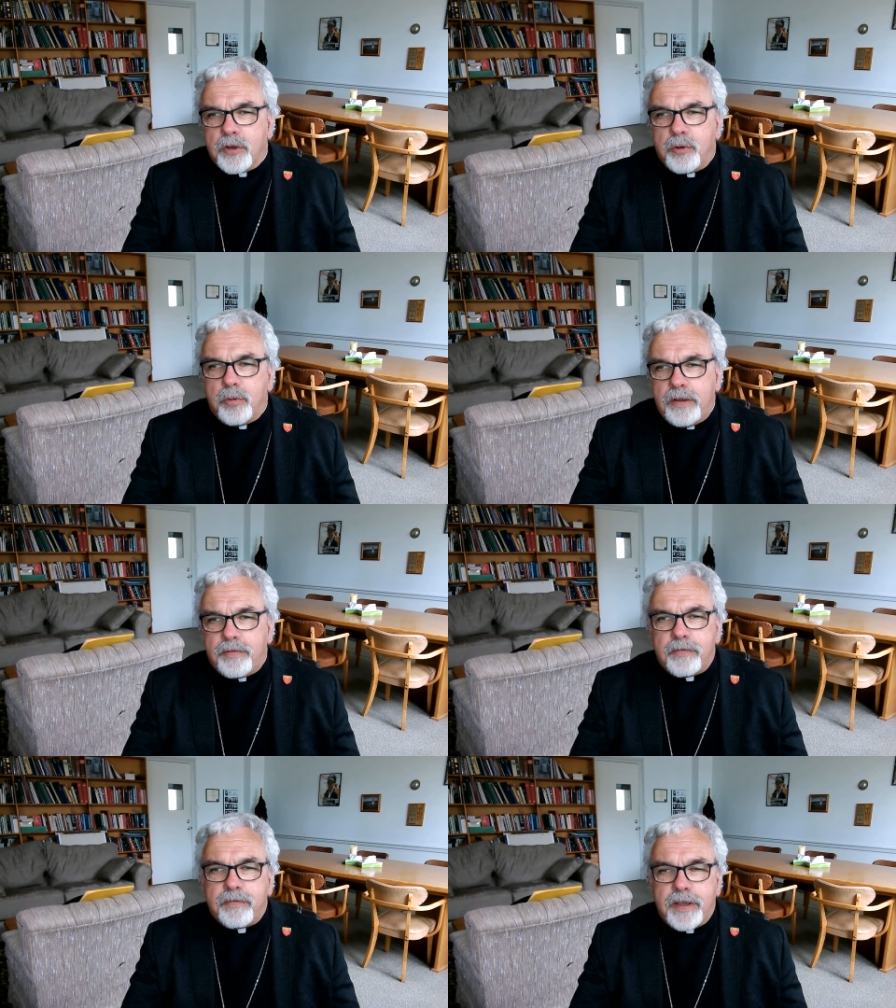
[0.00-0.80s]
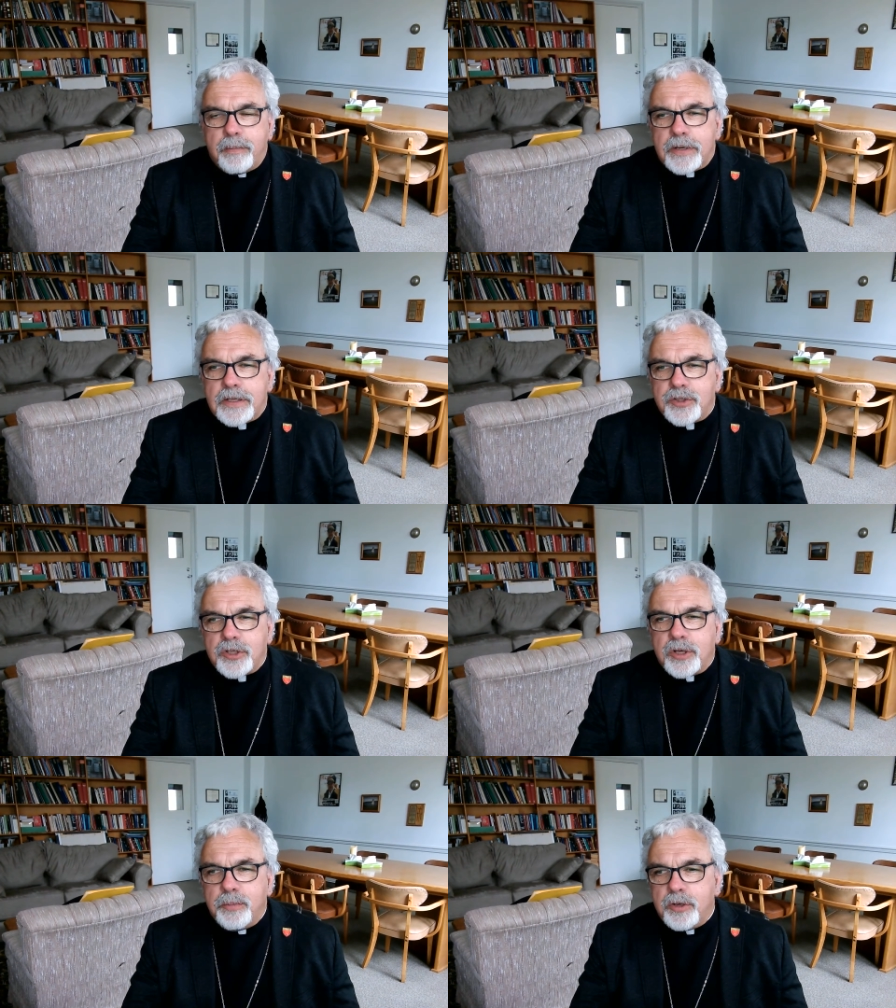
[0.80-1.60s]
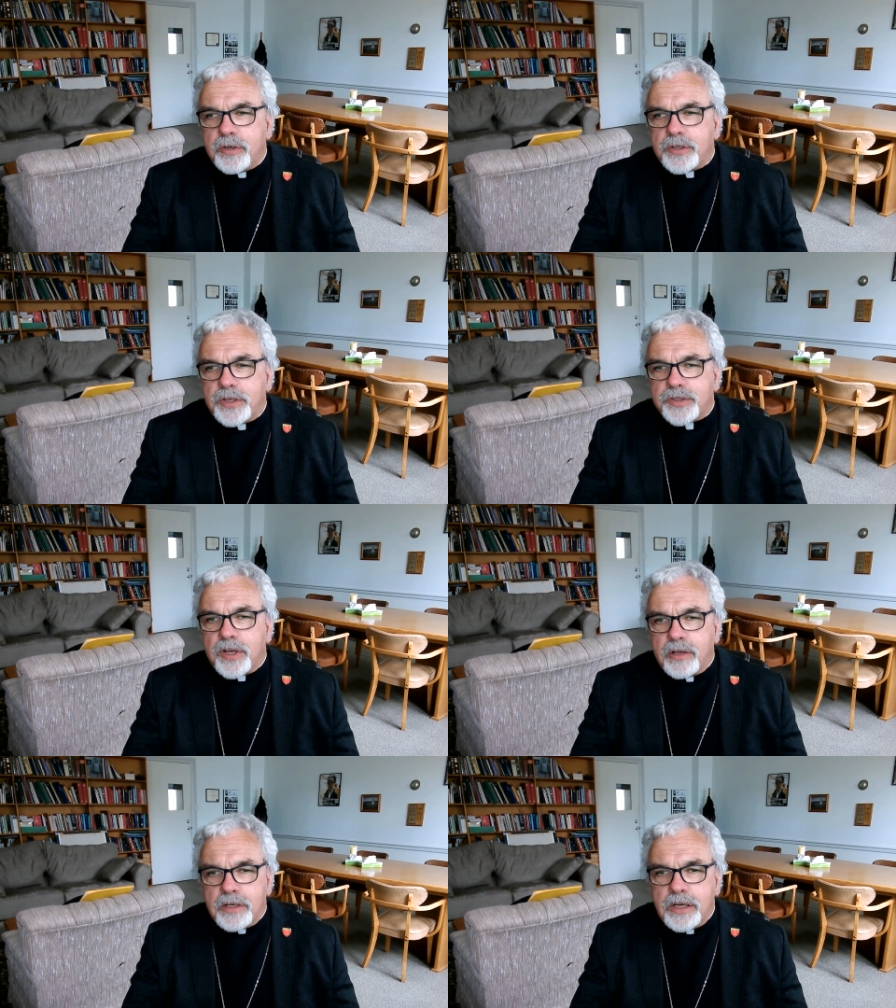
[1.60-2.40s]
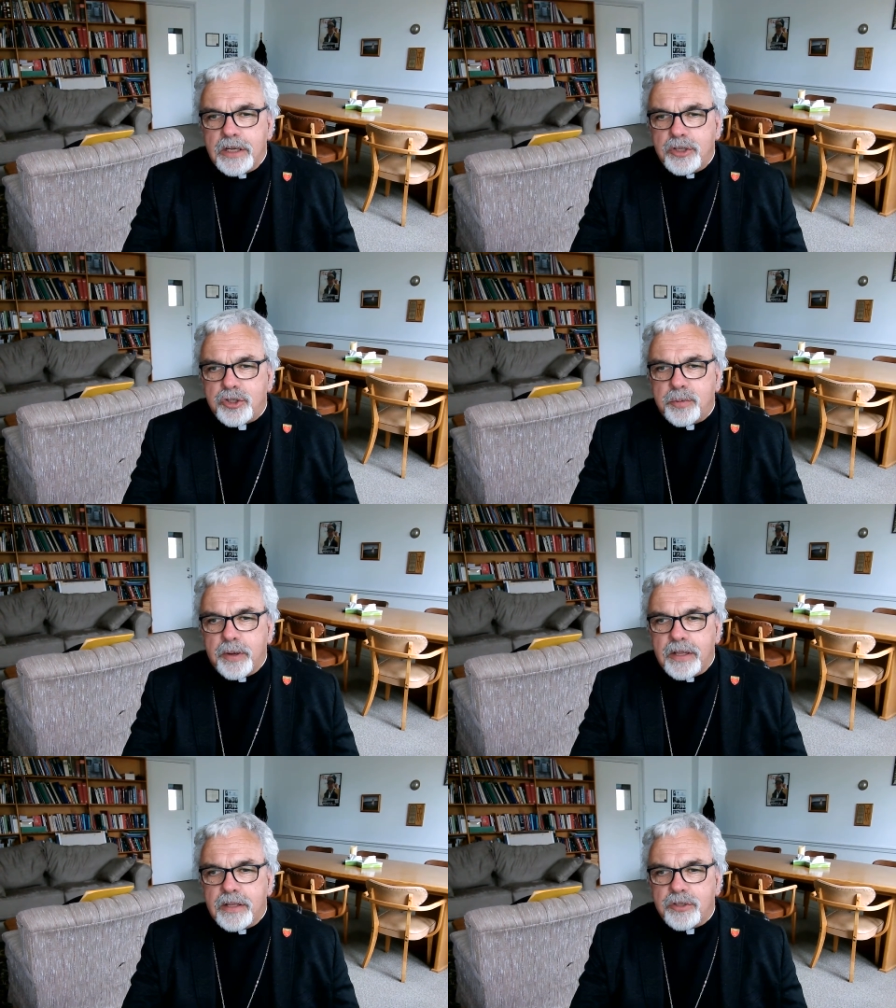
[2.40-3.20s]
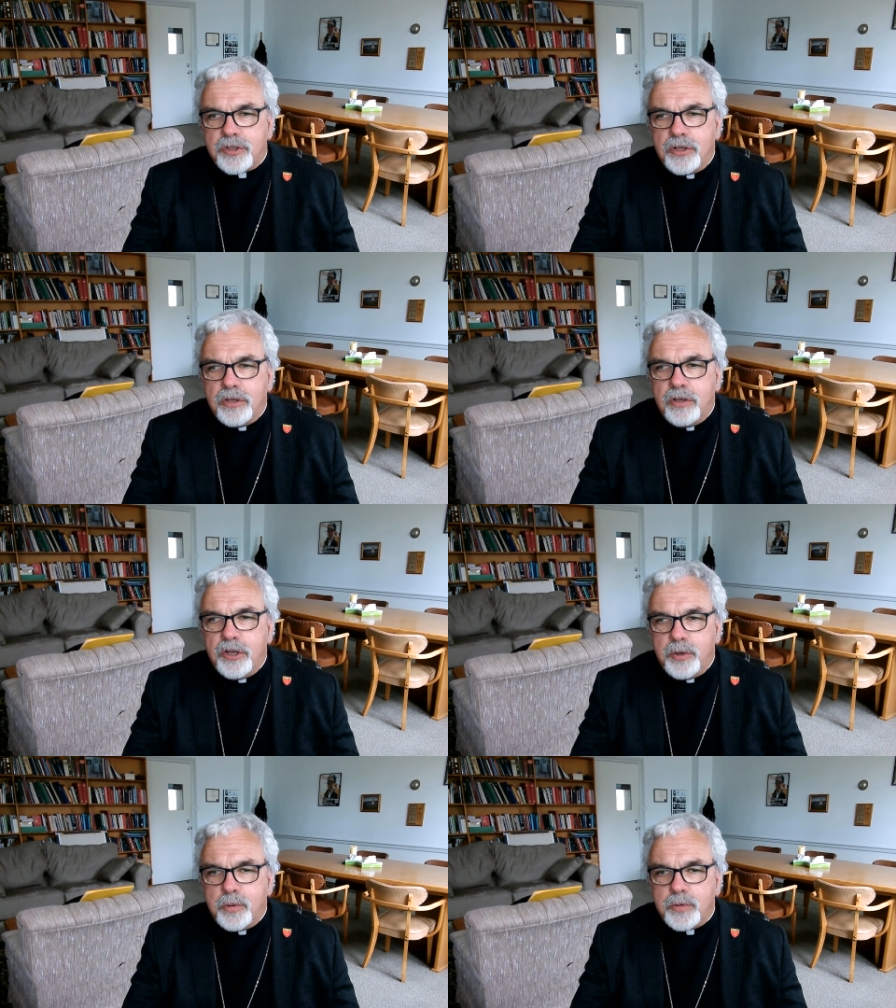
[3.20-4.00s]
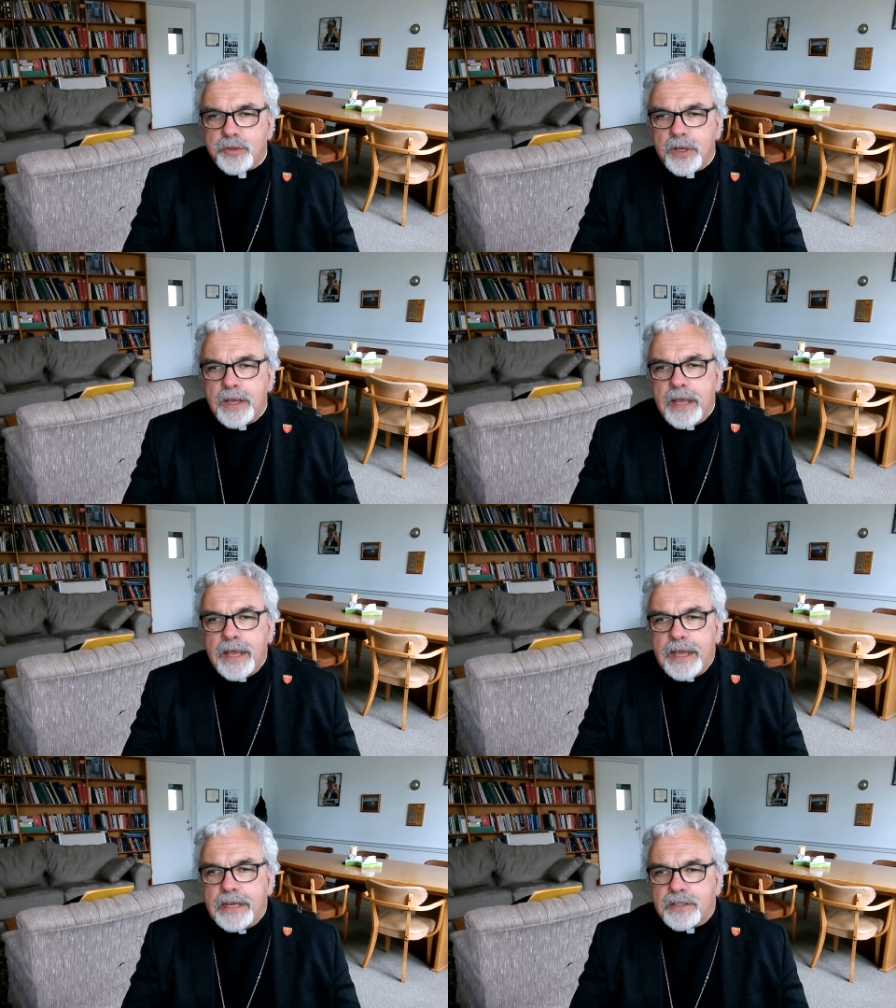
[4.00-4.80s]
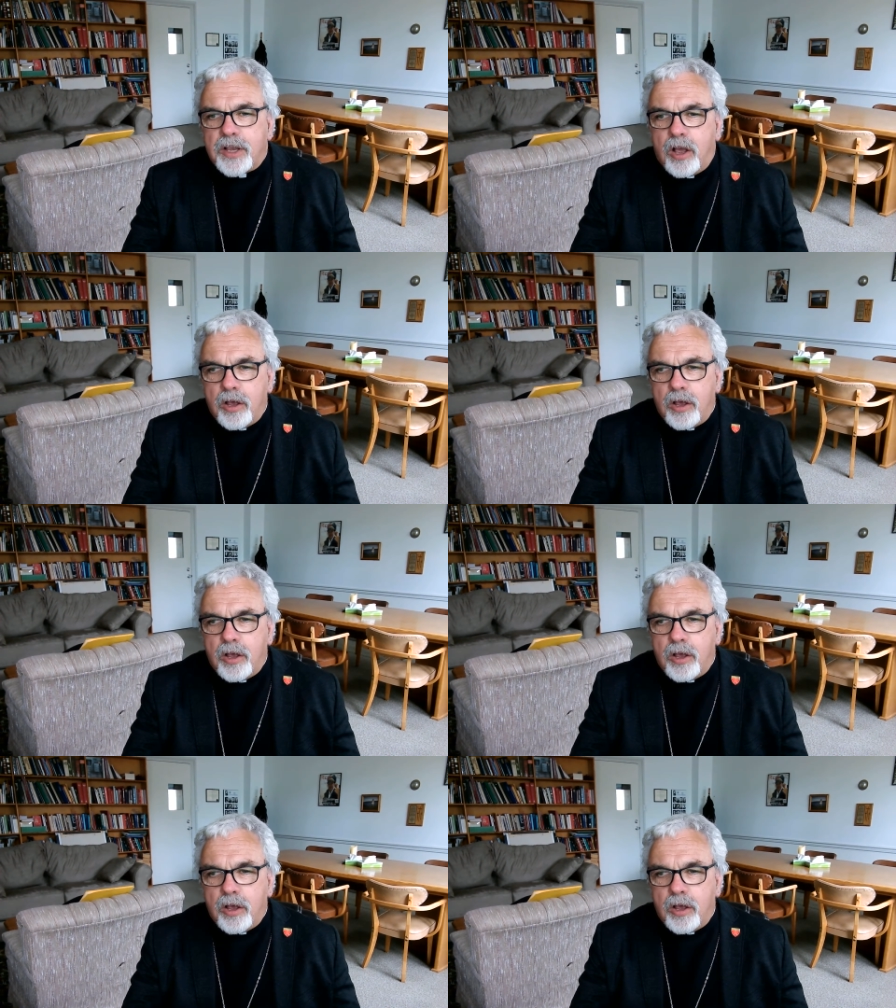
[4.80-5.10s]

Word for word: The grief of families and communities unleashed by this news is